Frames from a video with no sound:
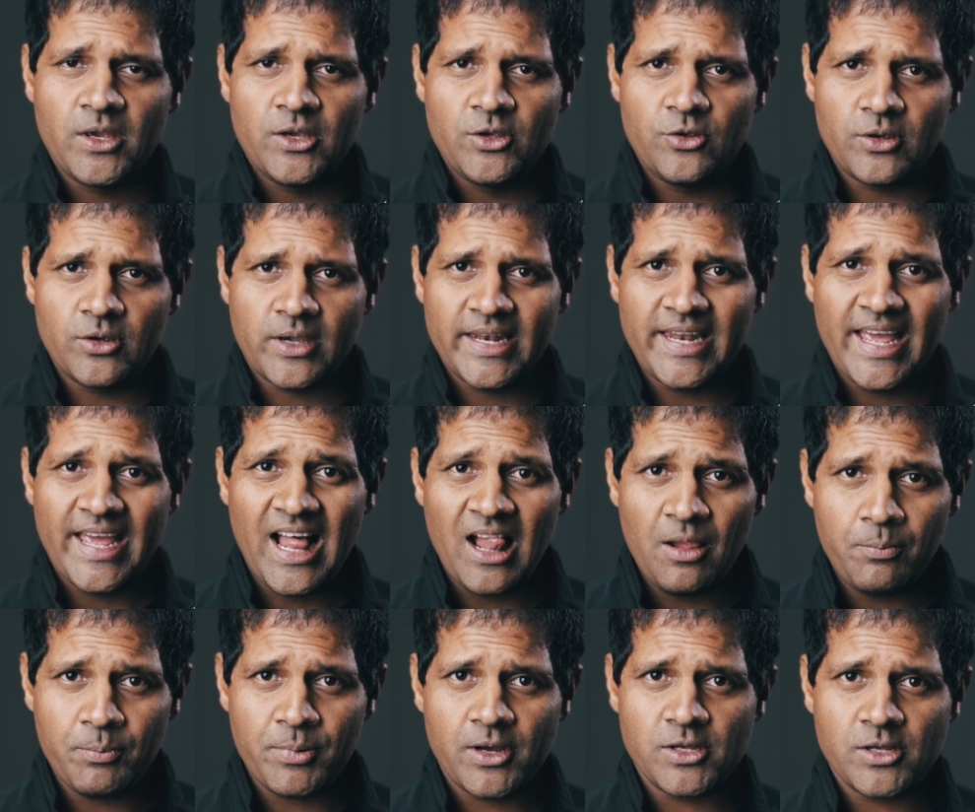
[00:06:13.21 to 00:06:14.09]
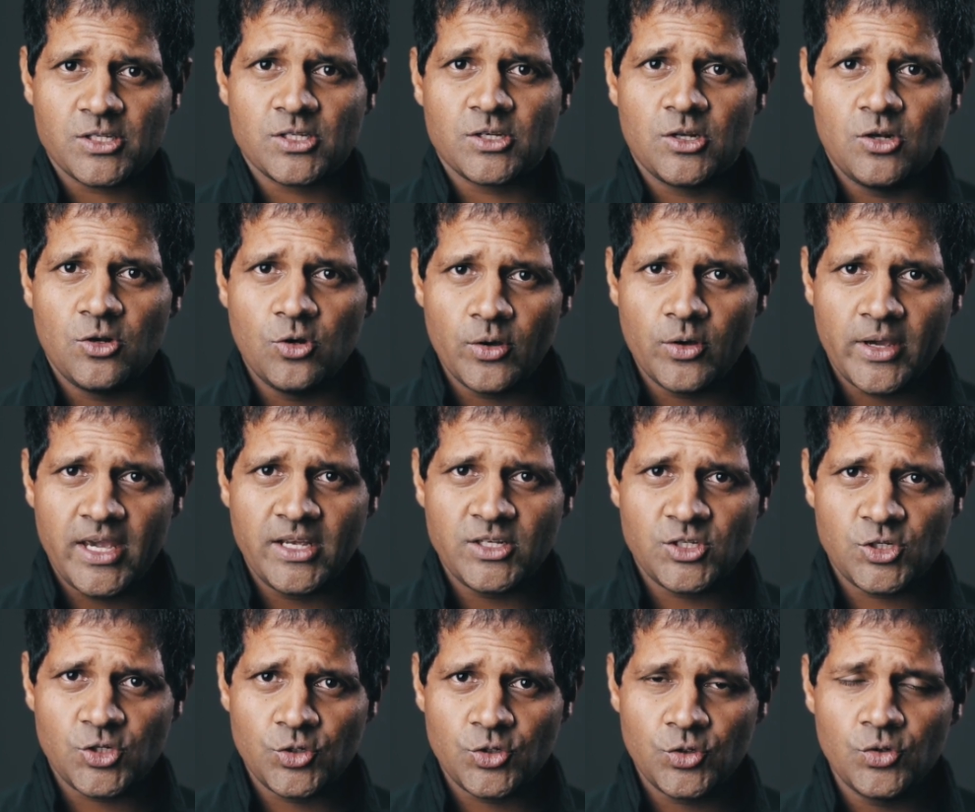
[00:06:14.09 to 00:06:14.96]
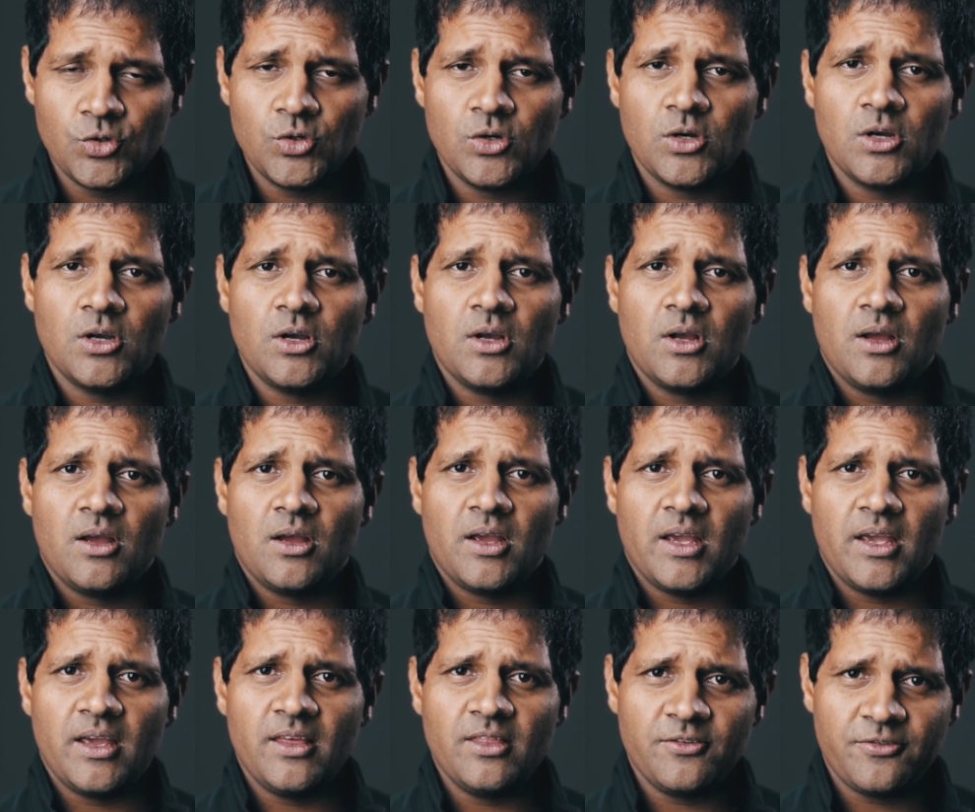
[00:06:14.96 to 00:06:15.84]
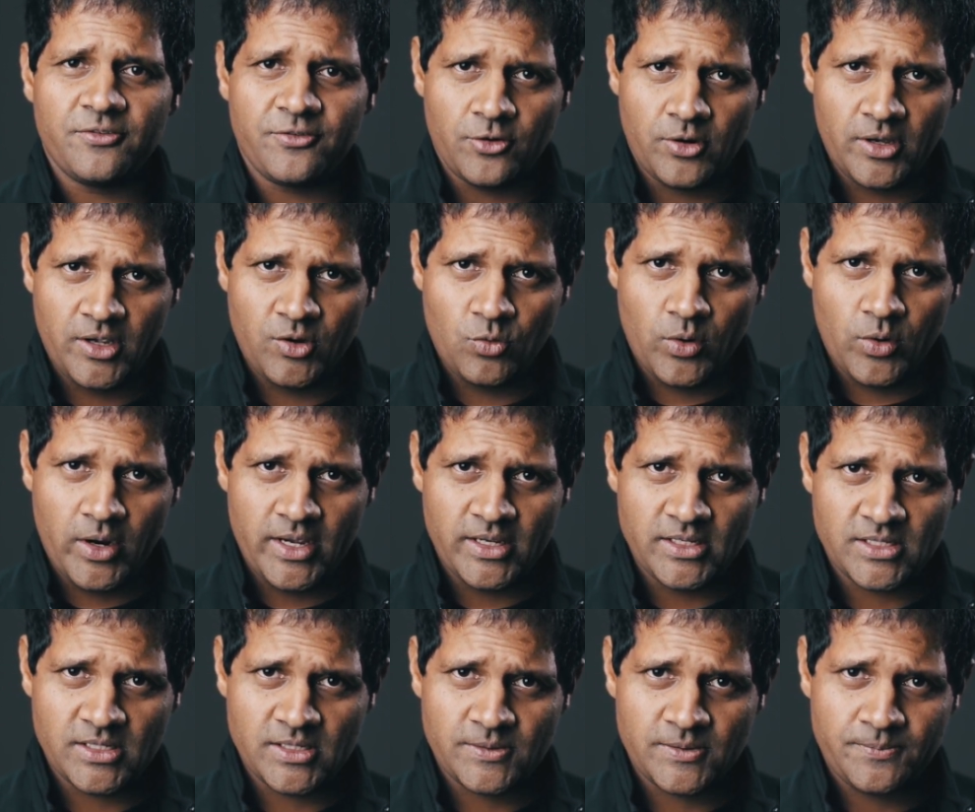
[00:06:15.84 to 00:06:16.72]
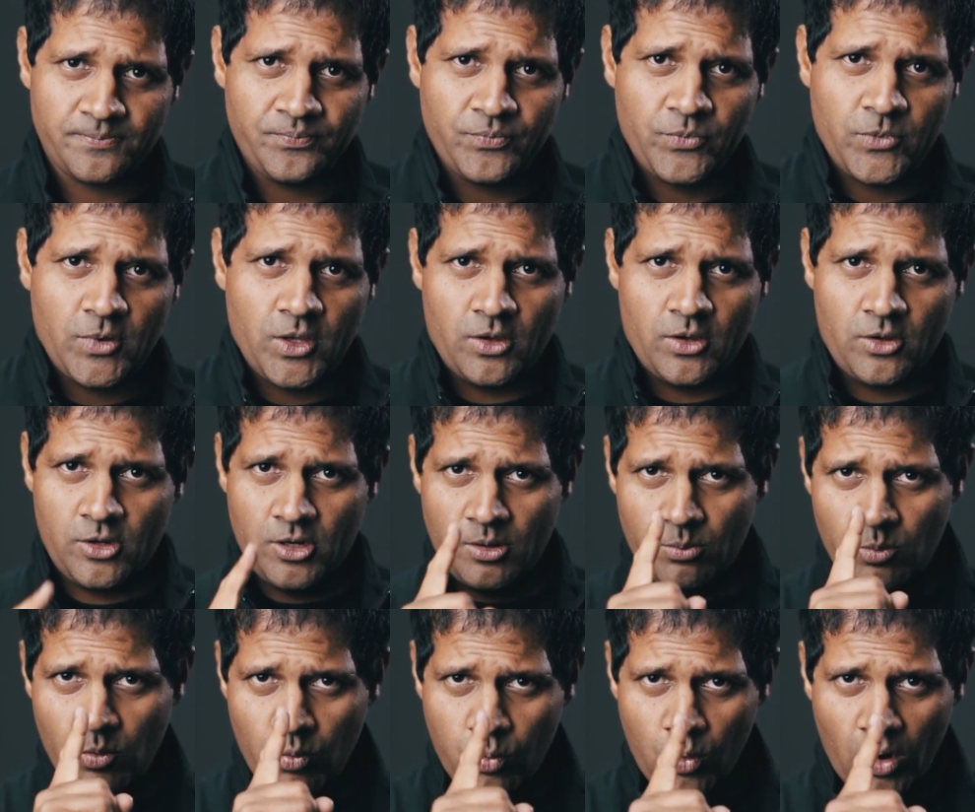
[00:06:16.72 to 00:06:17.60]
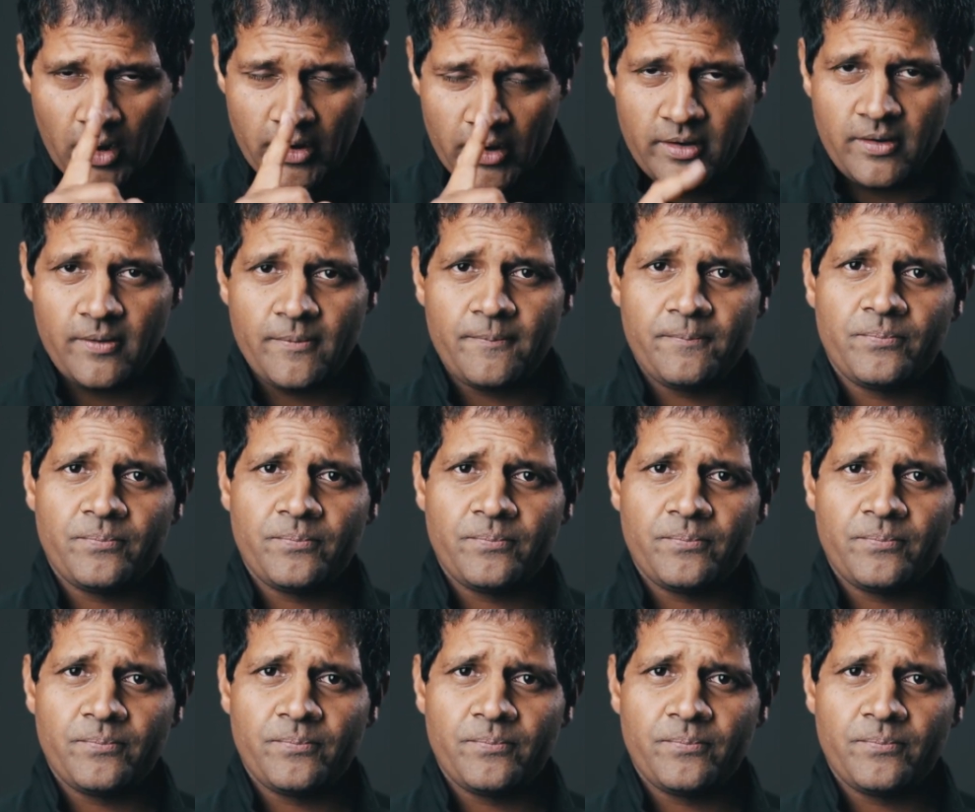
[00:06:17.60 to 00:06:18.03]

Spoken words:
You can help us locate you in the following ways. Number 1,